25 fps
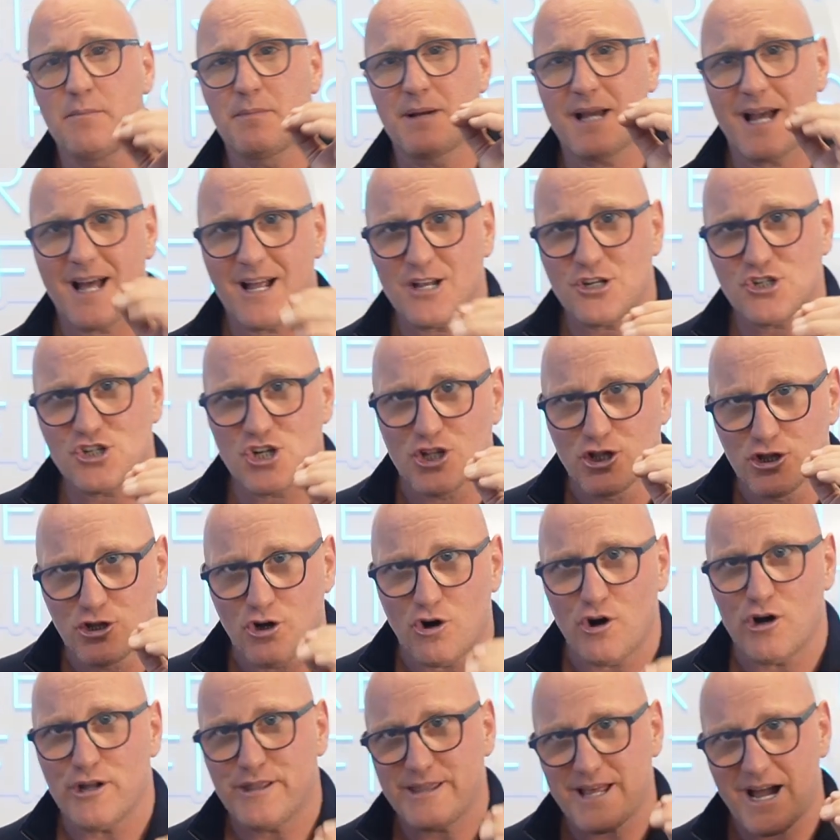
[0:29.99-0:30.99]
catch a
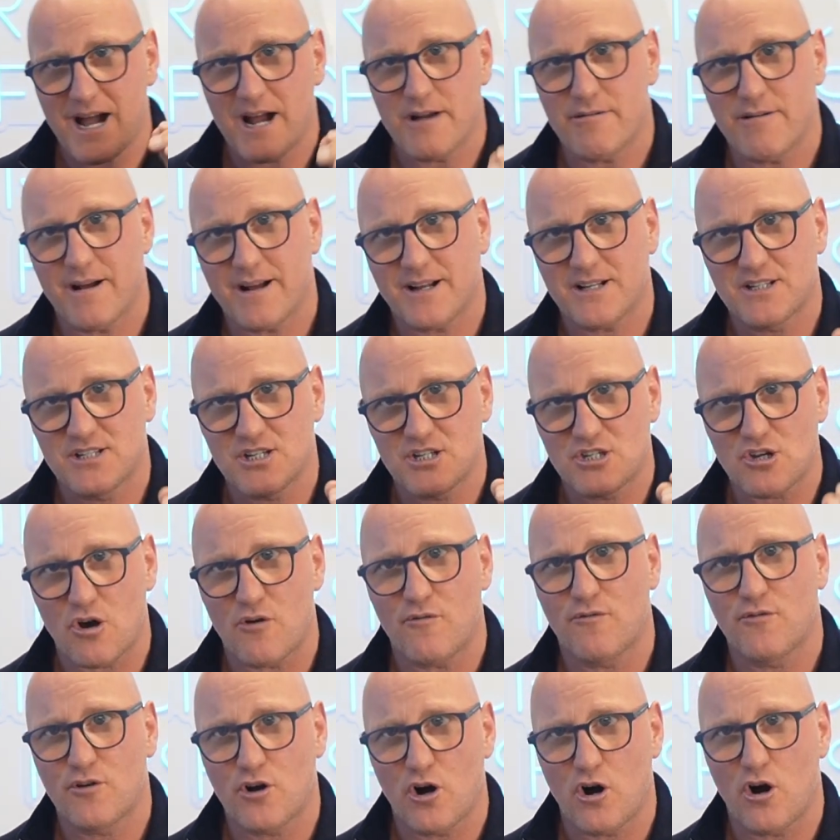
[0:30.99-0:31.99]
lot of directors
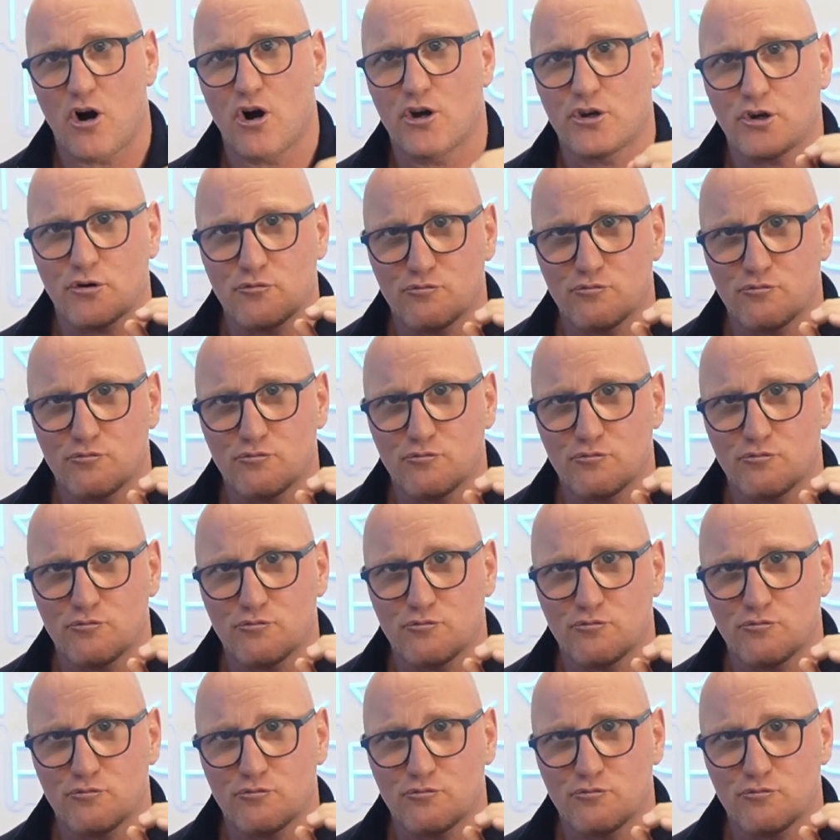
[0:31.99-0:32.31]
off guard